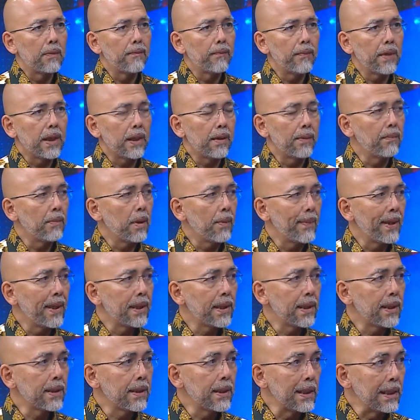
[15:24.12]
in
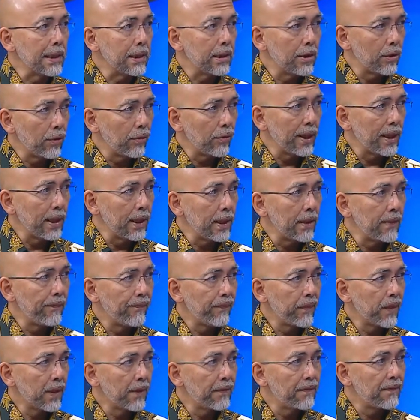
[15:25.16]
implementing these three
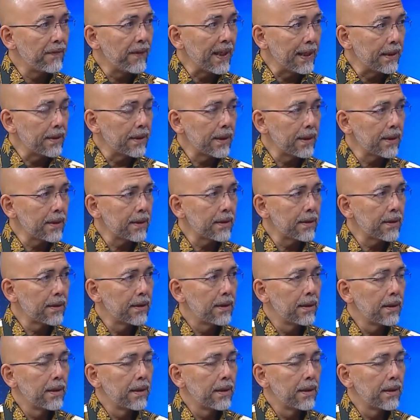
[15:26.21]
phases.